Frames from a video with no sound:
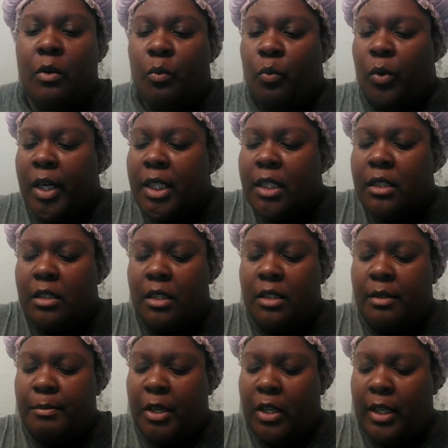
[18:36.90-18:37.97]
What does
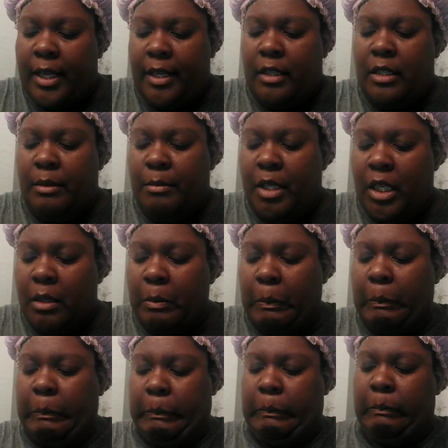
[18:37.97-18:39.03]
this smell like to me?
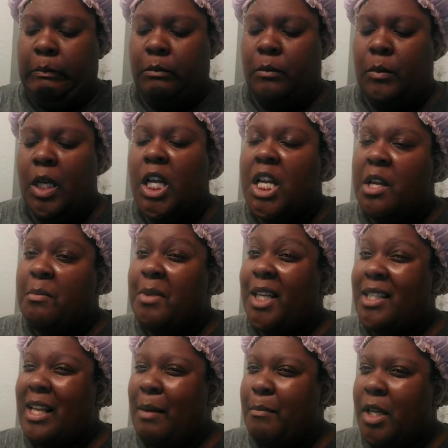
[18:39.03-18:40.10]

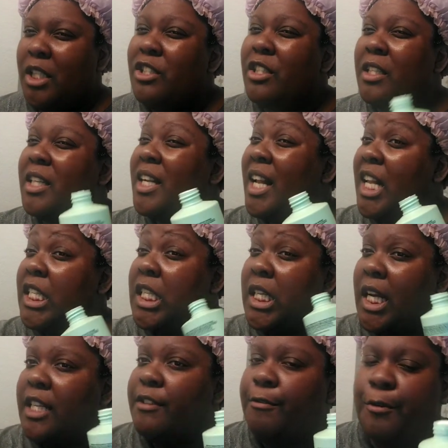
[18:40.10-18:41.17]
Because I mentioned that it has a
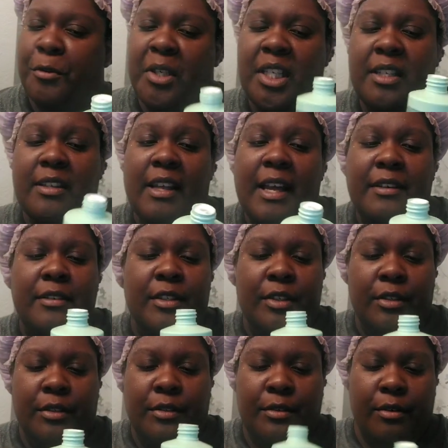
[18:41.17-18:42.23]
nice fruity
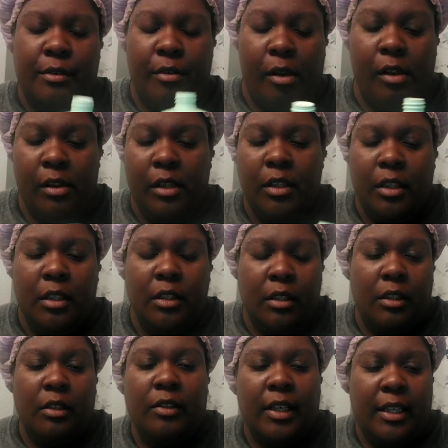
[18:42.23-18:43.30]
scent.
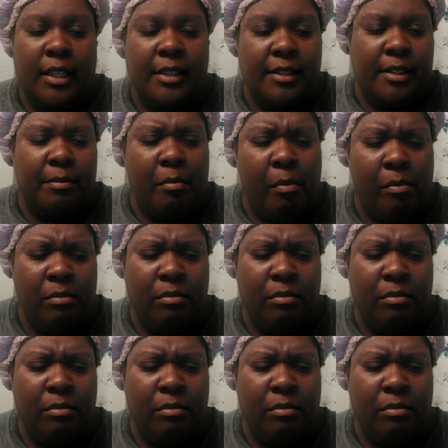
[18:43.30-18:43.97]
Okay, let's see.